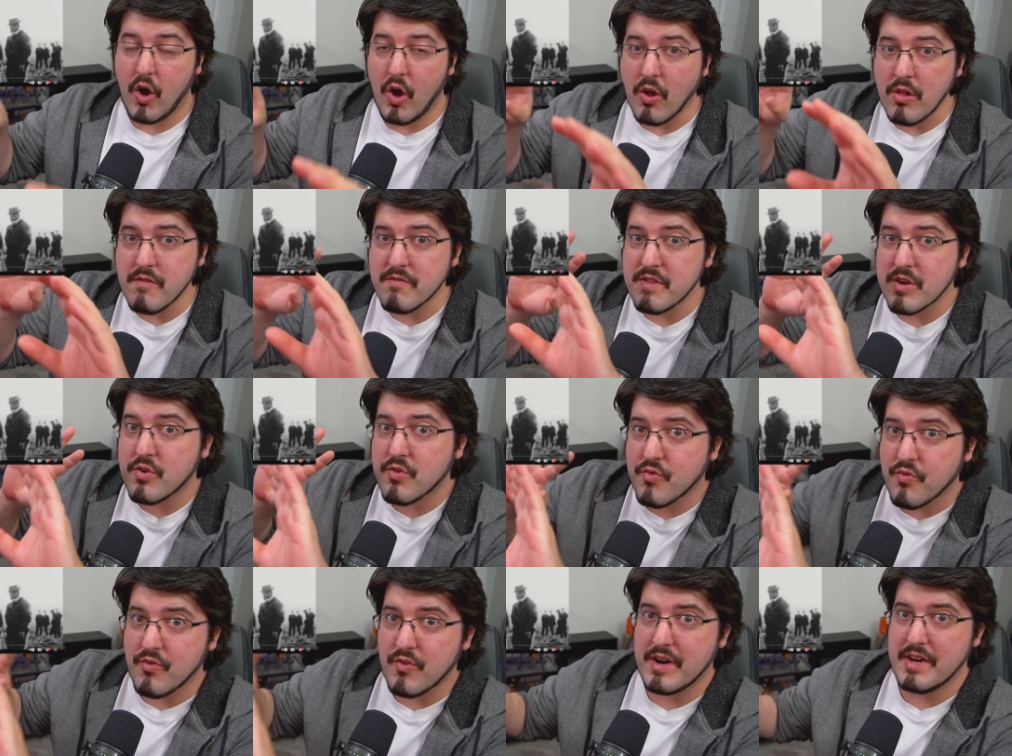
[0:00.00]
All of the
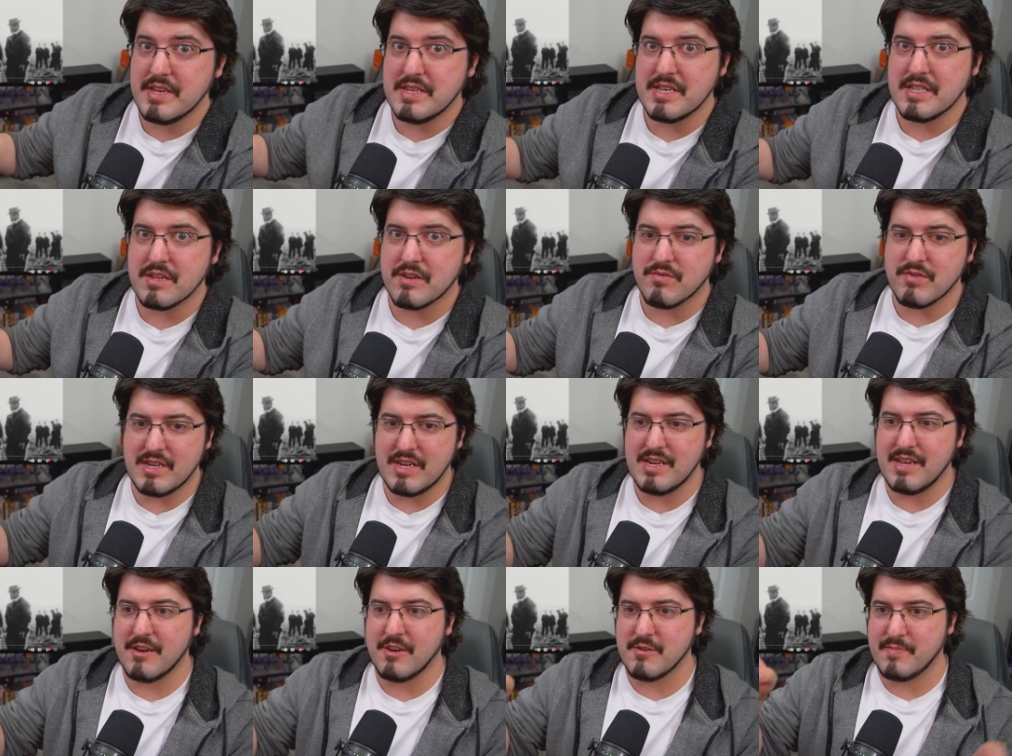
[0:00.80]
crazy little
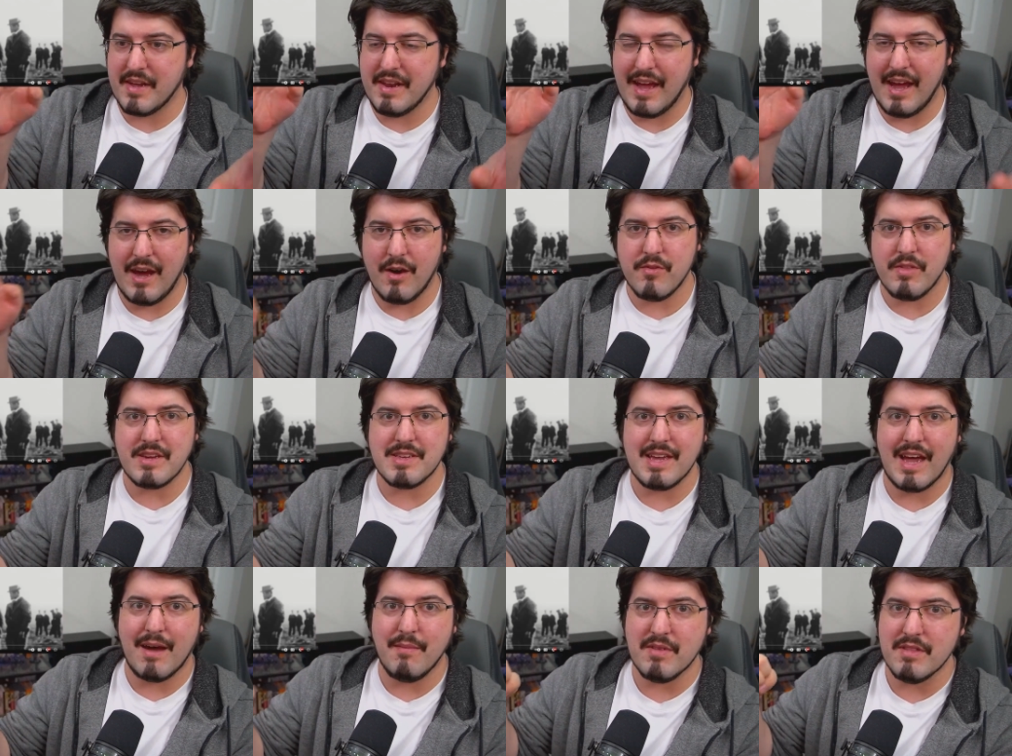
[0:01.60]
details about how
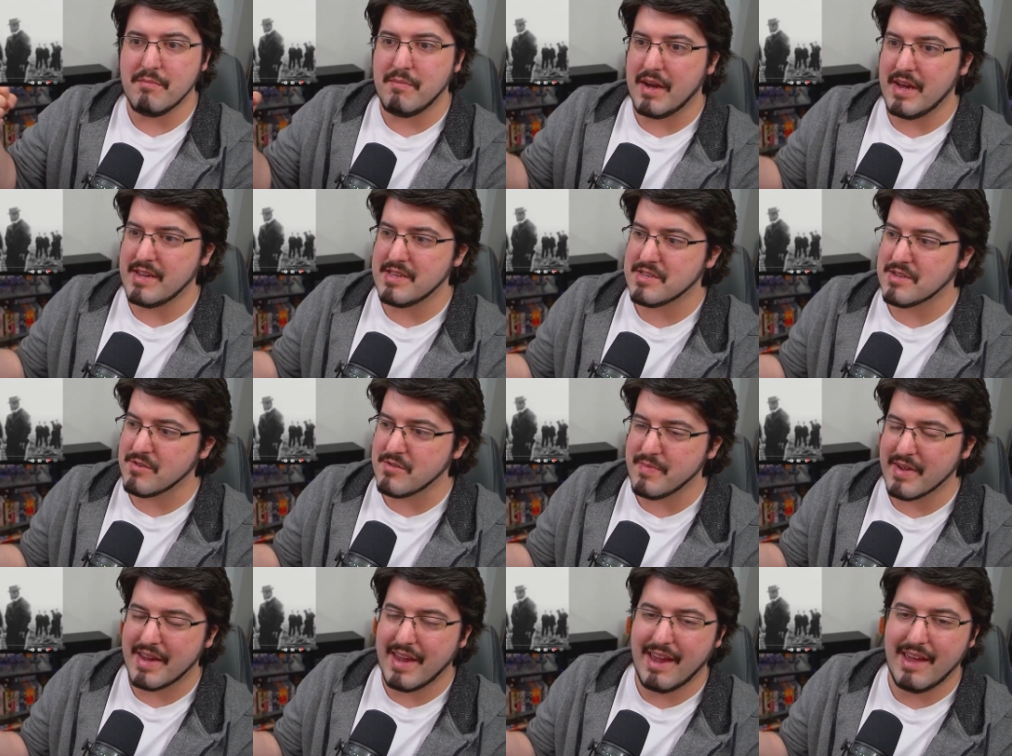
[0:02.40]
things happen, the
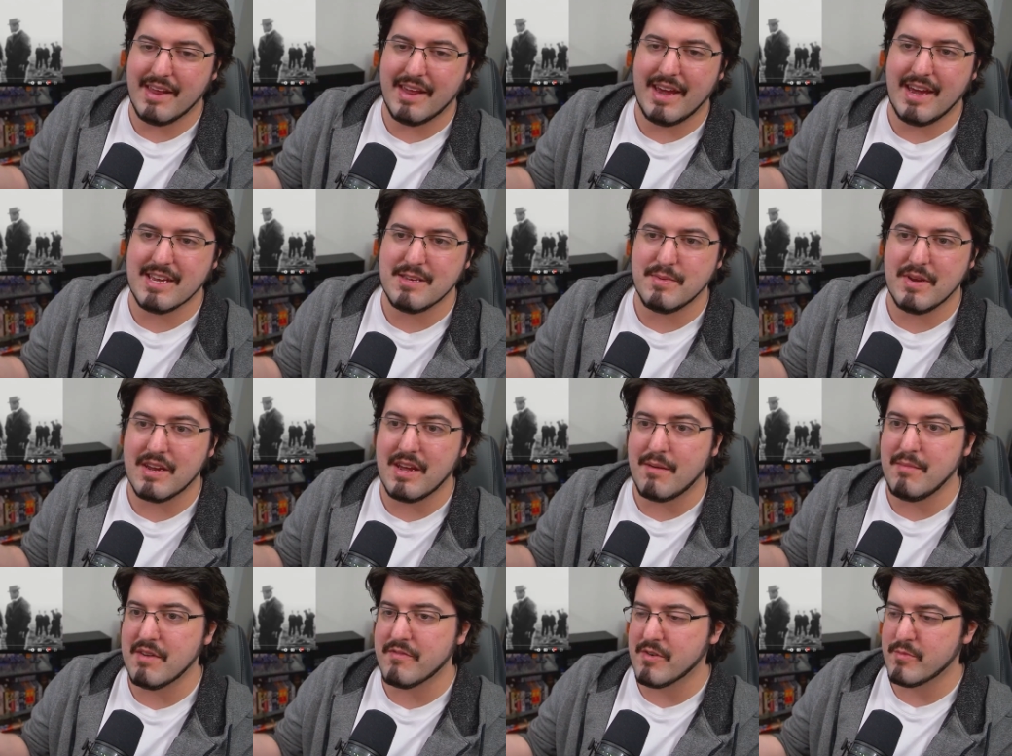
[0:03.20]
bicycle mechanic aspect,
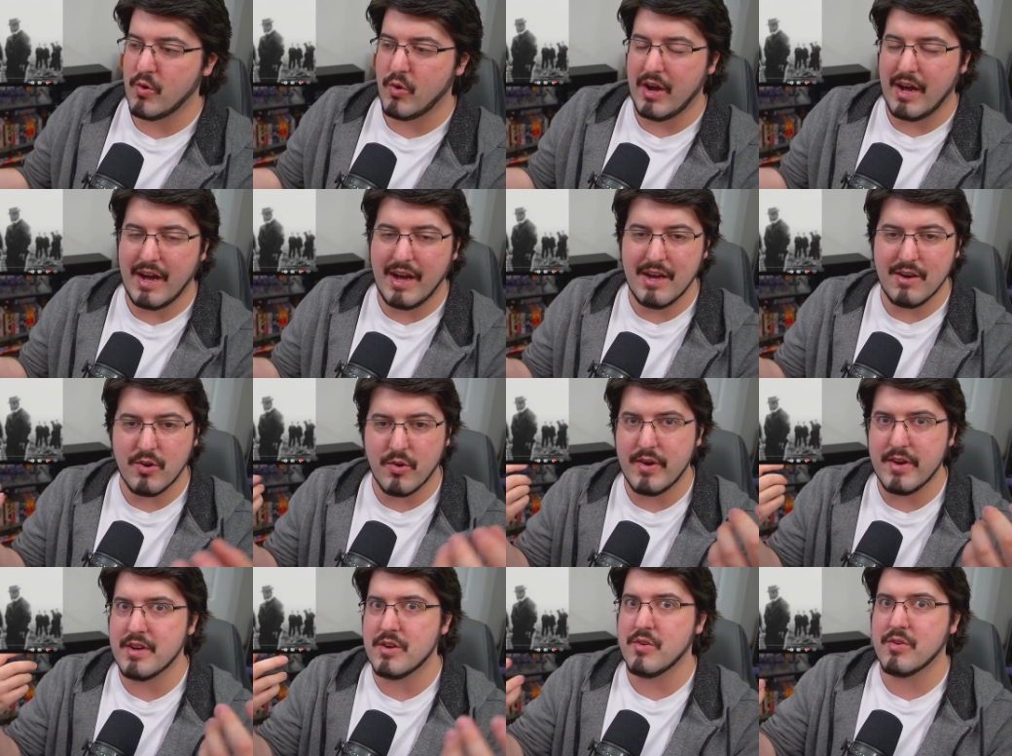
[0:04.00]
coming from Ohio,
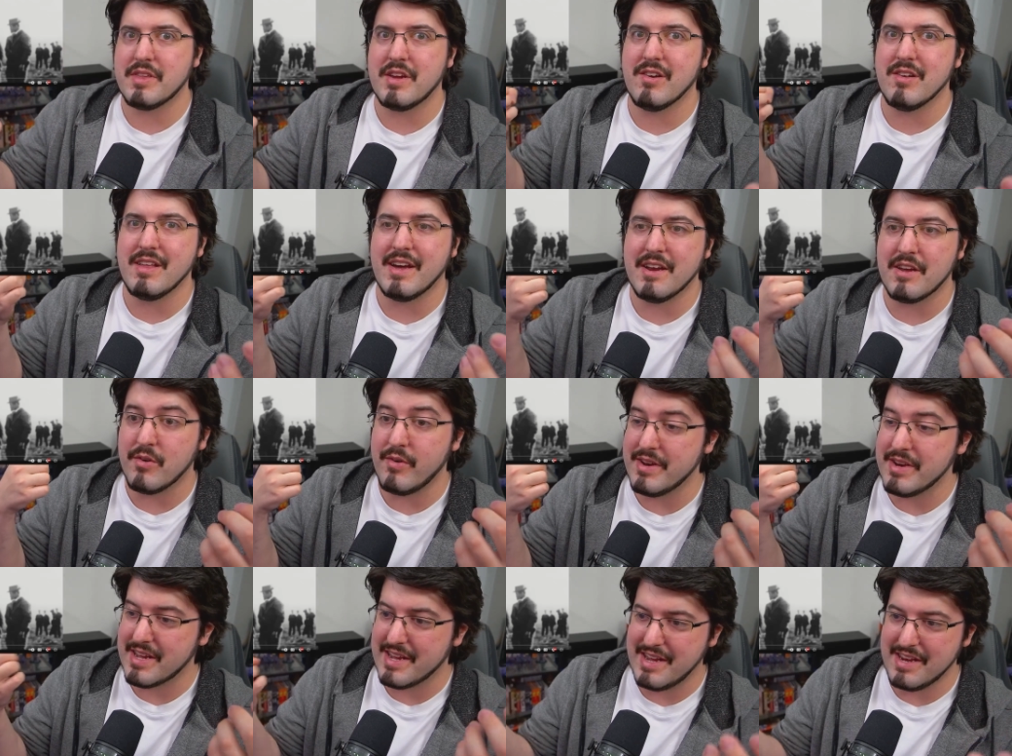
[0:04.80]
going to North Carolina,
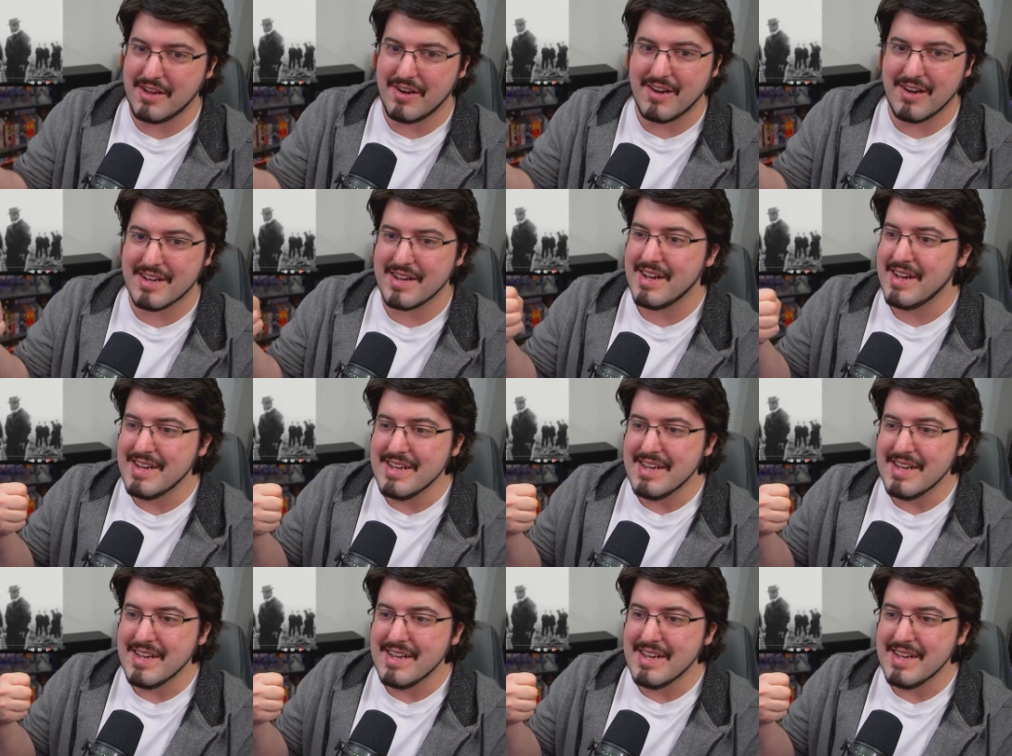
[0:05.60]
going to Kitty Hawk.